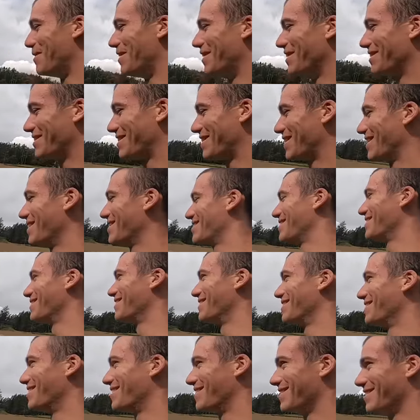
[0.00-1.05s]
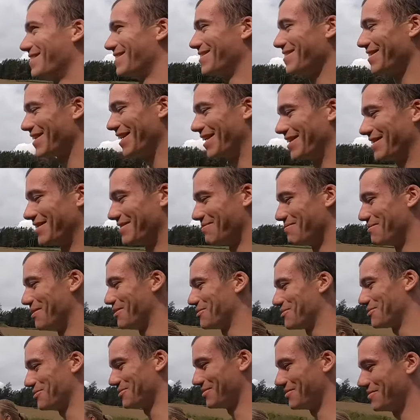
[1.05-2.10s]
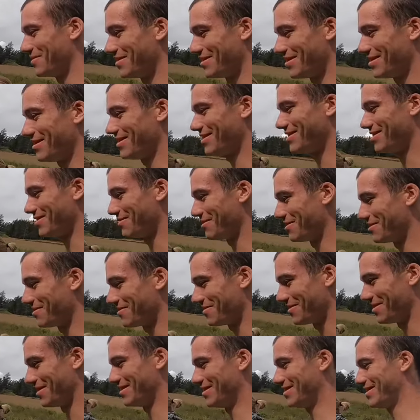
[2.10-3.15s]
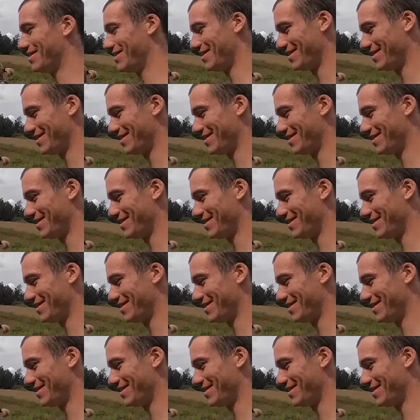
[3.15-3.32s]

baskets and plucking mushrooms. It's so much fun.